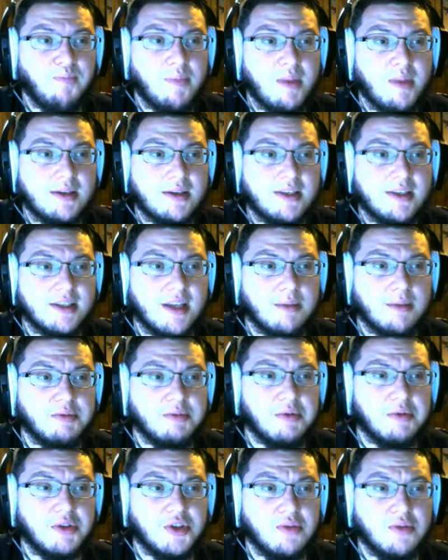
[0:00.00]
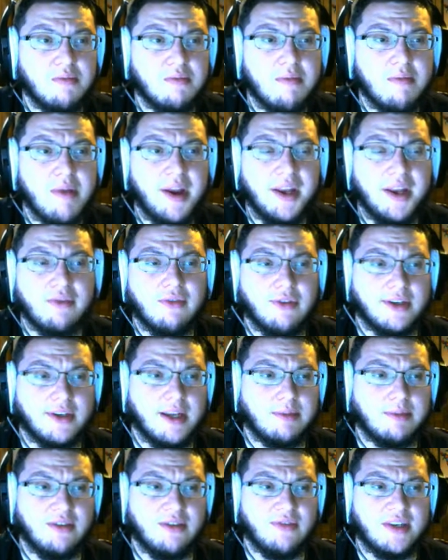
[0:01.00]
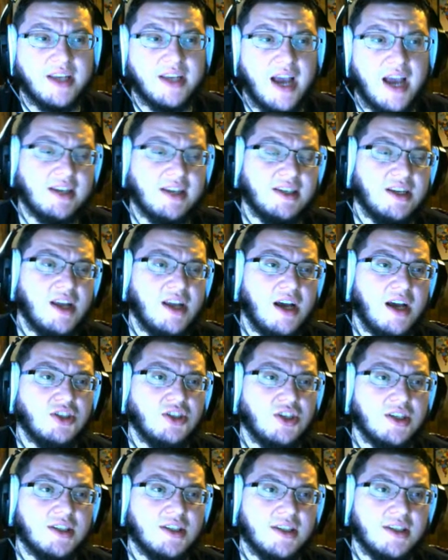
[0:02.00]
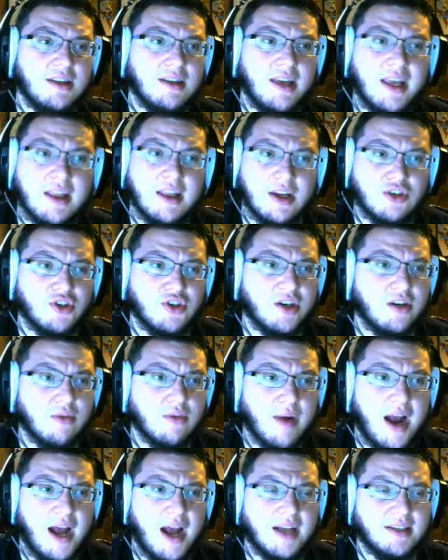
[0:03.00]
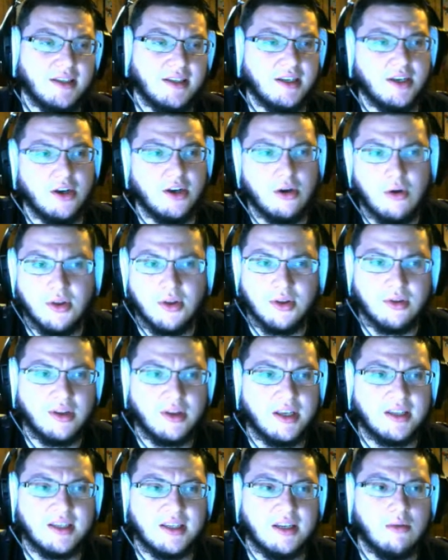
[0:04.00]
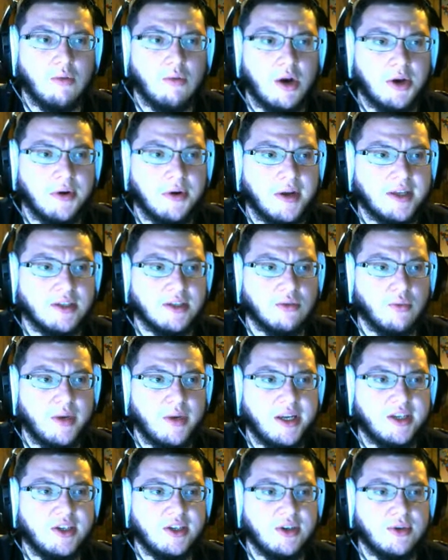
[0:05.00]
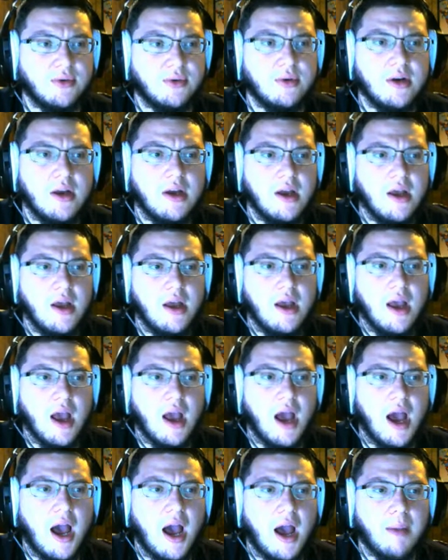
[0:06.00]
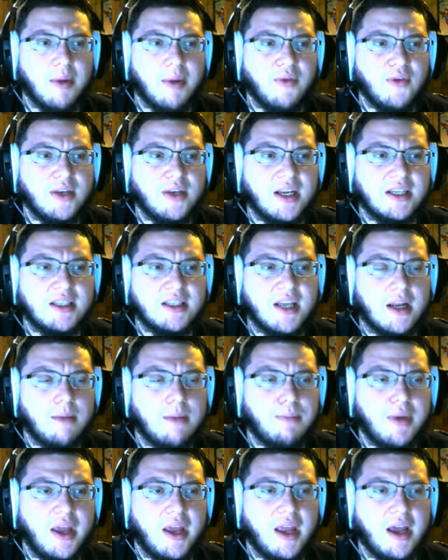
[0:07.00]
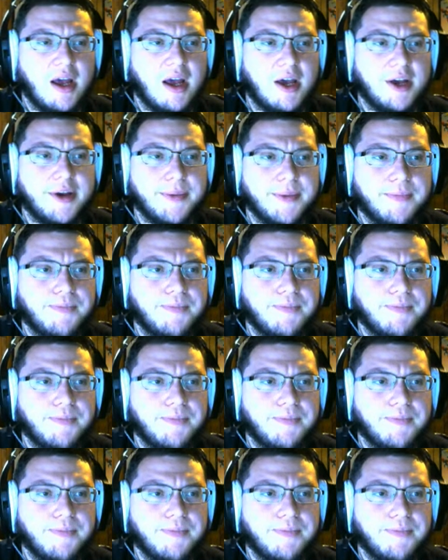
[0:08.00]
susceptible to many different types of attacks and not just the electric grass and all the things that water is weak to. But if it does set up a